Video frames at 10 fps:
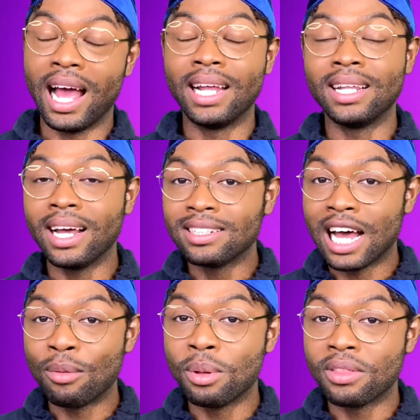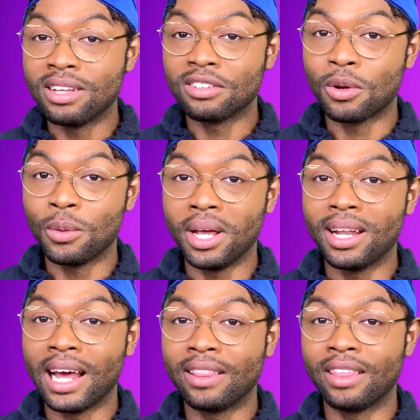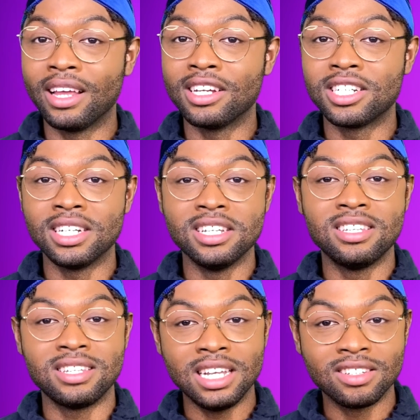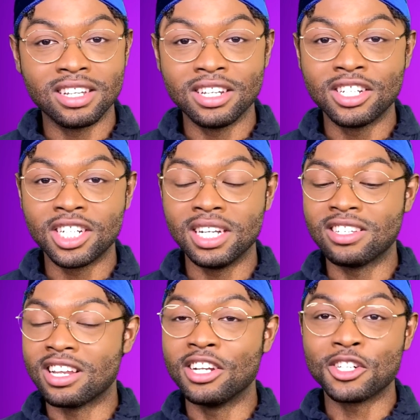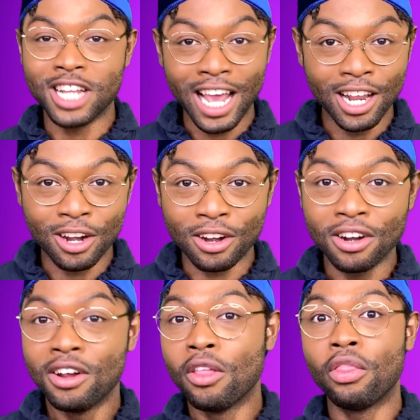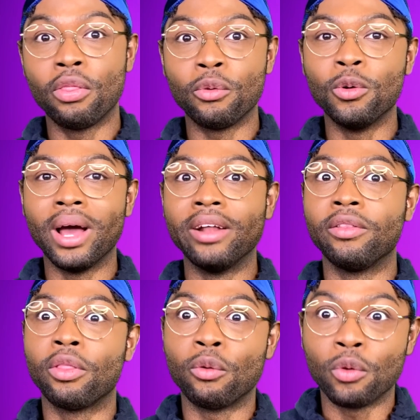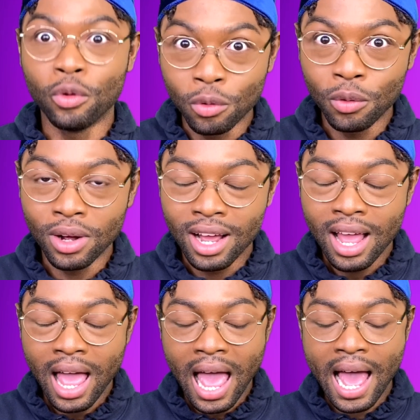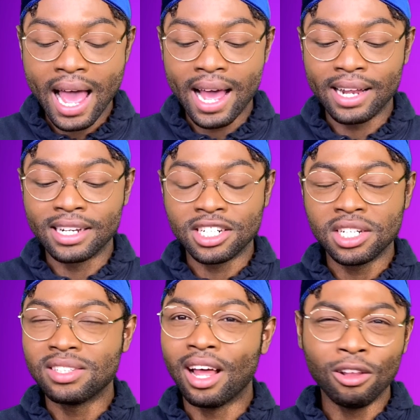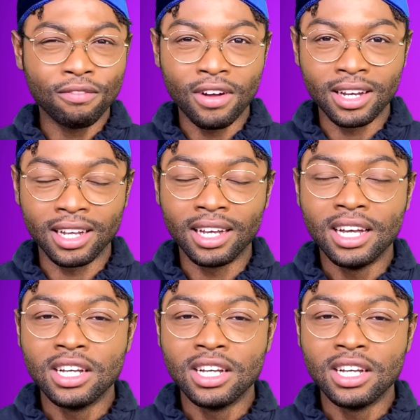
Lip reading: I like Tabitha as a queen. I think she's seasoned, she's an entertainer through and through, and she's hella funny.